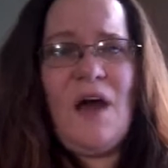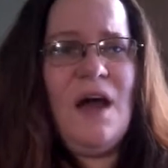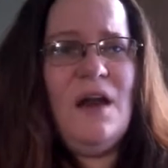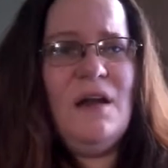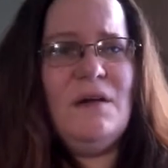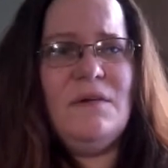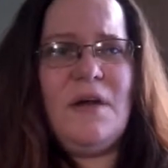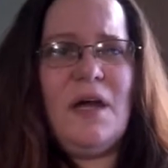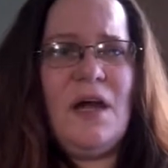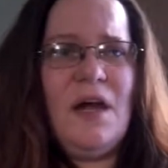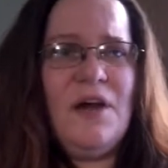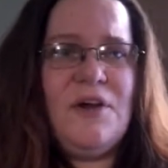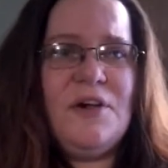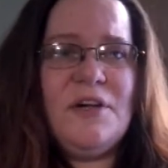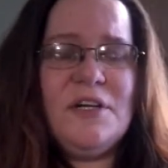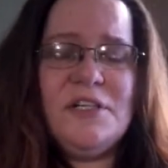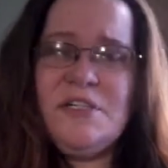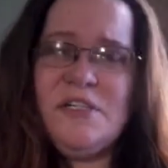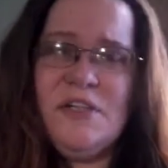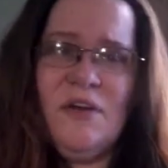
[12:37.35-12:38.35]
I don't care. You're
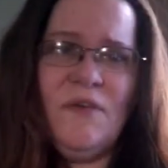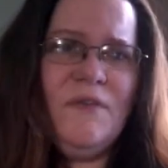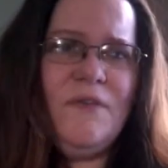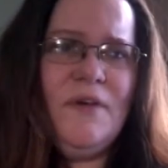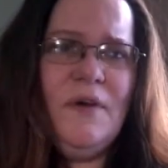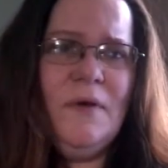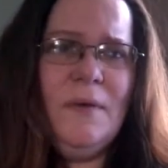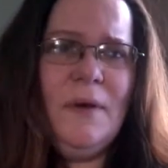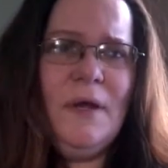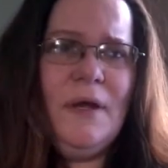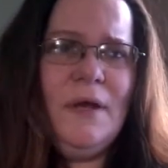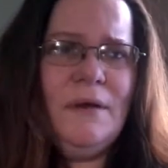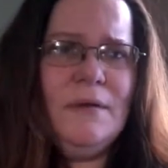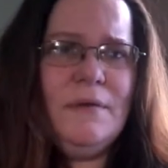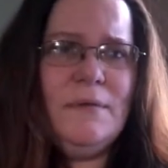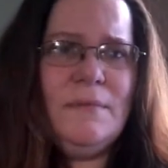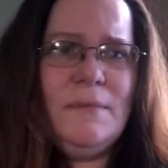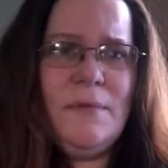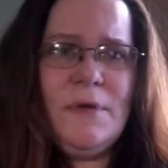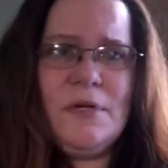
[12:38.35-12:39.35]
still viewing it.
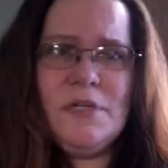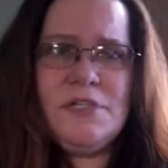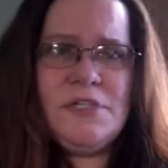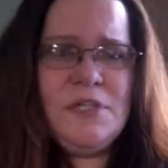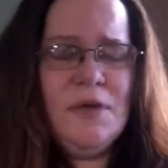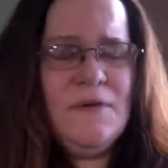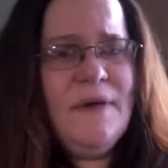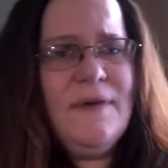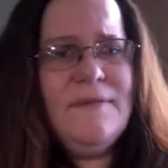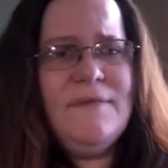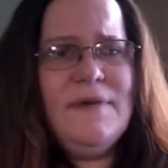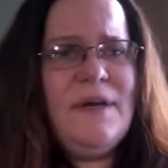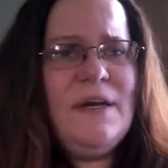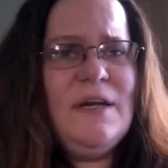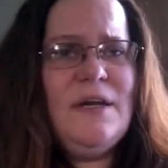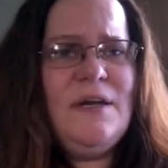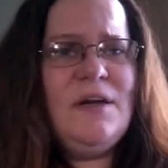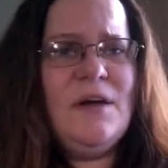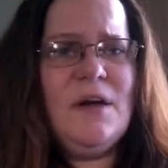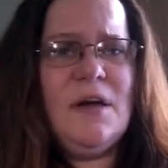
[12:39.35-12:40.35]
You're still giving
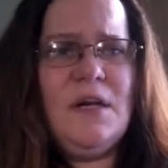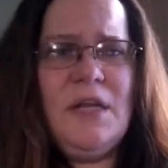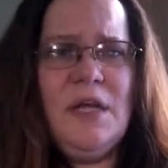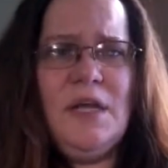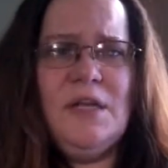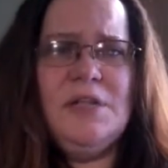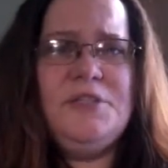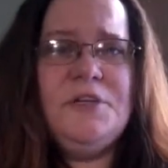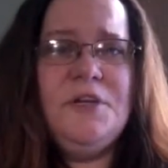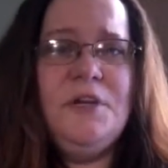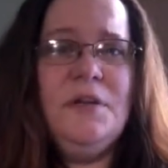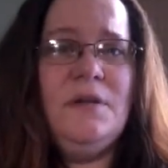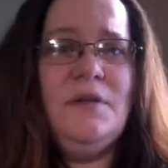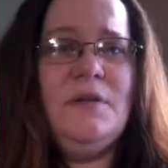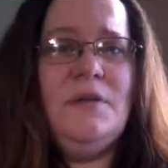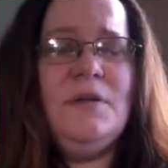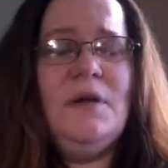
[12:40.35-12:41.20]
it your attention.